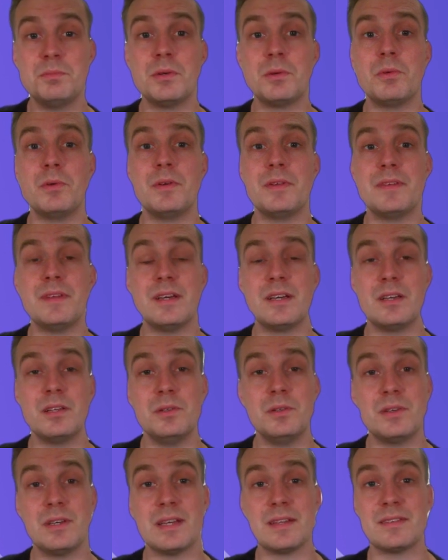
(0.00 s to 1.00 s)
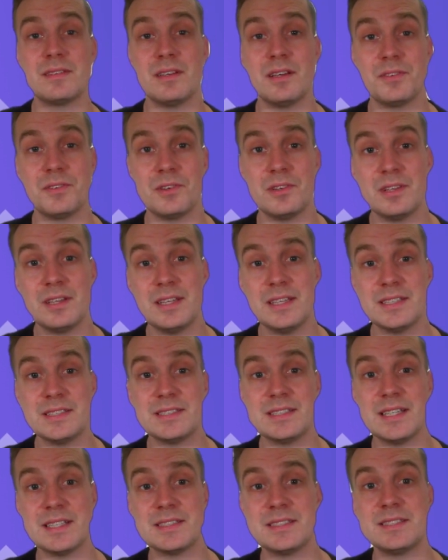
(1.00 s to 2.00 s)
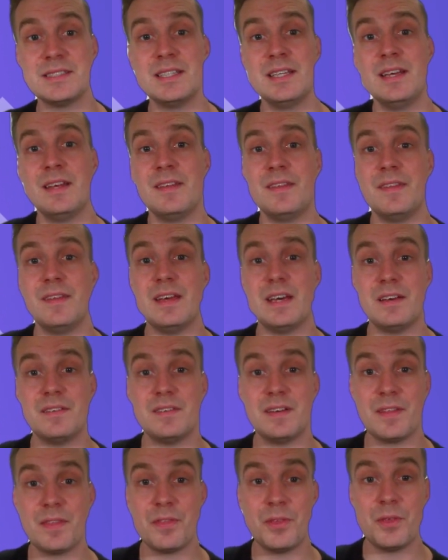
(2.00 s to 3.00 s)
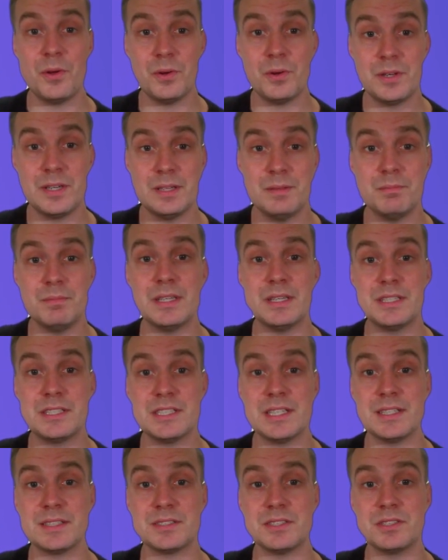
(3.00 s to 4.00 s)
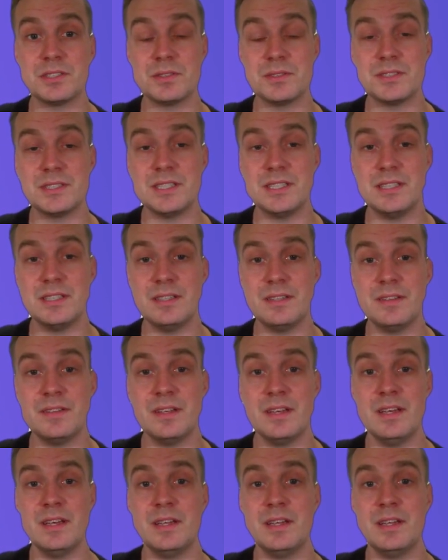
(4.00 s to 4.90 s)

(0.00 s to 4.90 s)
But when we take a look at the underlying stats, they have had 13 big chances conceded,